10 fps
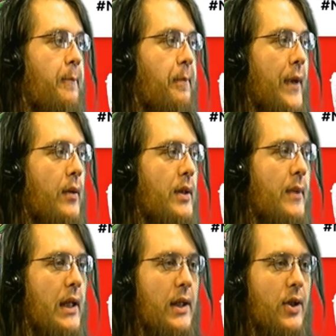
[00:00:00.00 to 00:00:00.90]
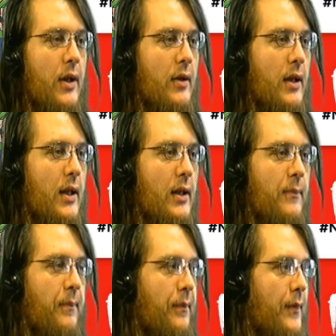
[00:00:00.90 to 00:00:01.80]
I'm just making sure the
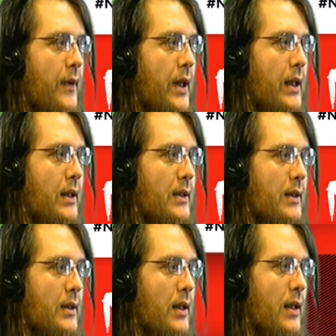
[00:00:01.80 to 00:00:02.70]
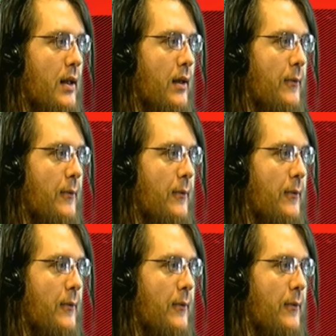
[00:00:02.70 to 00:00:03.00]
thing doesn't slack.